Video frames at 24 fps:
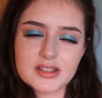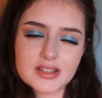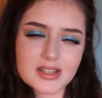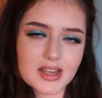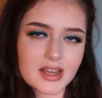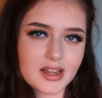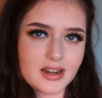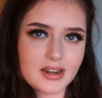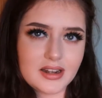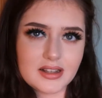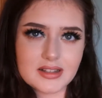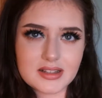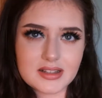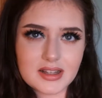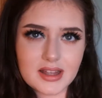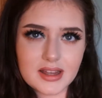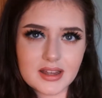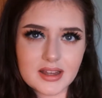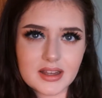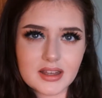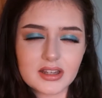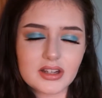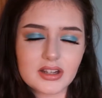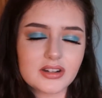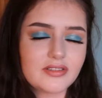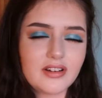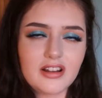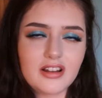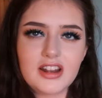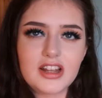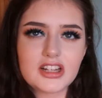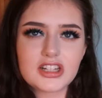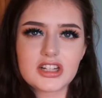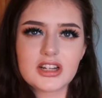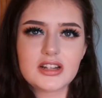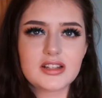skin is like, your
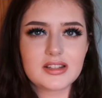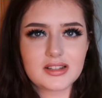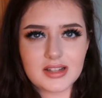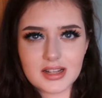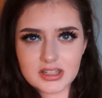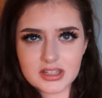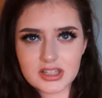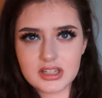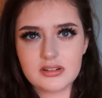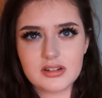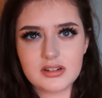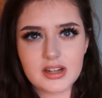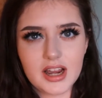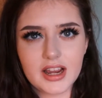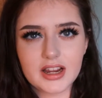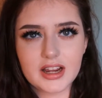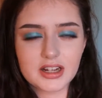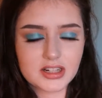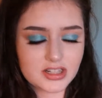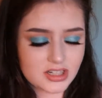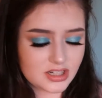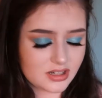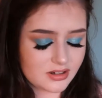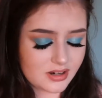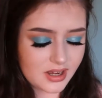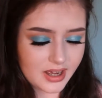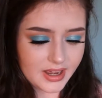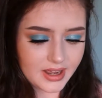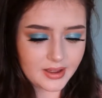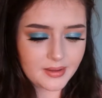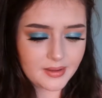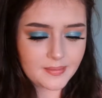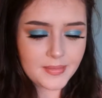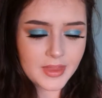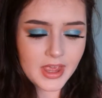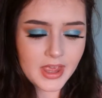foundation is like too dark or too
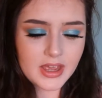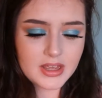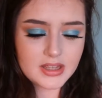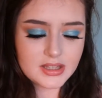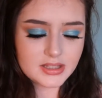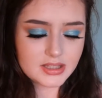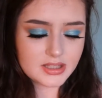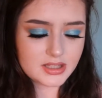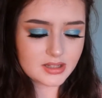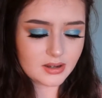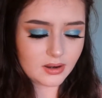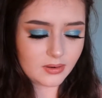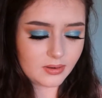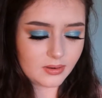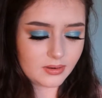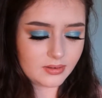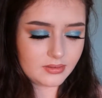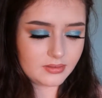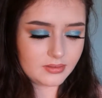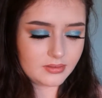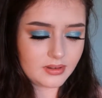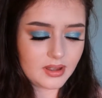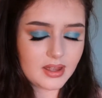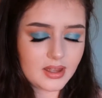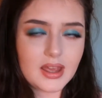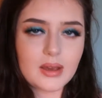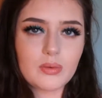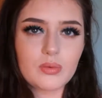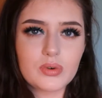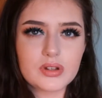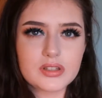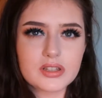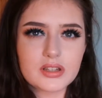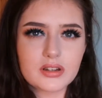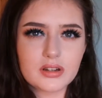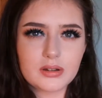light. So it
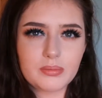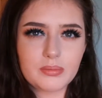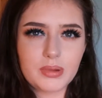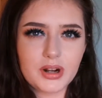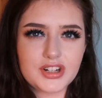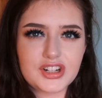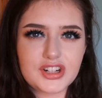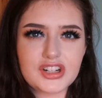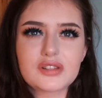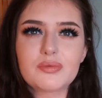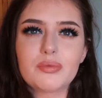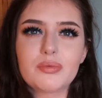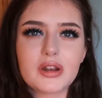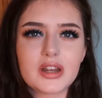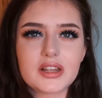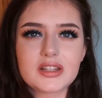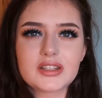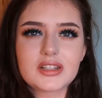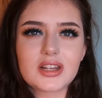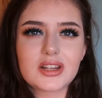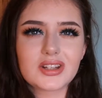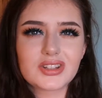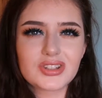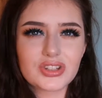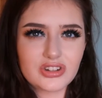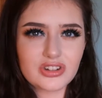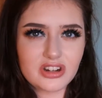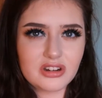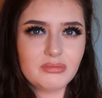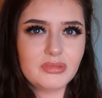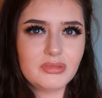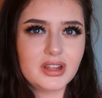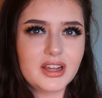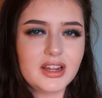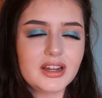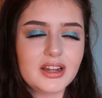was a good purchase, but it's
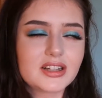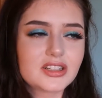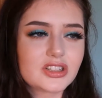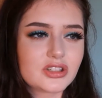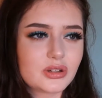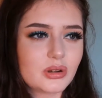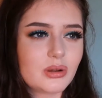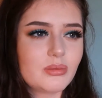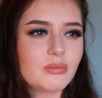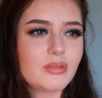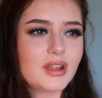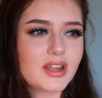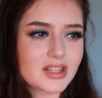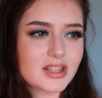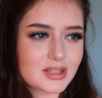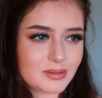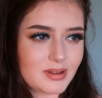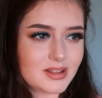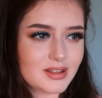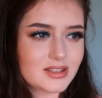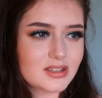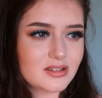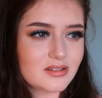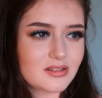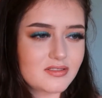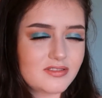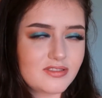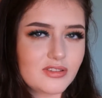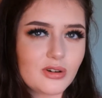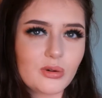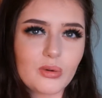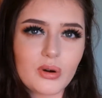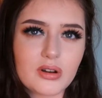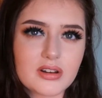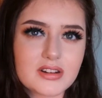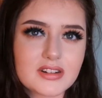extremely expensive
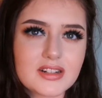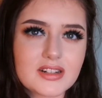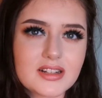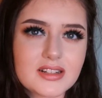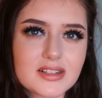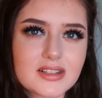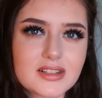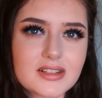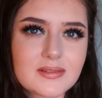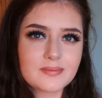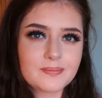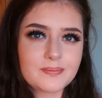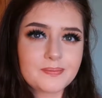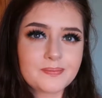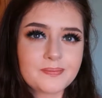for what it is.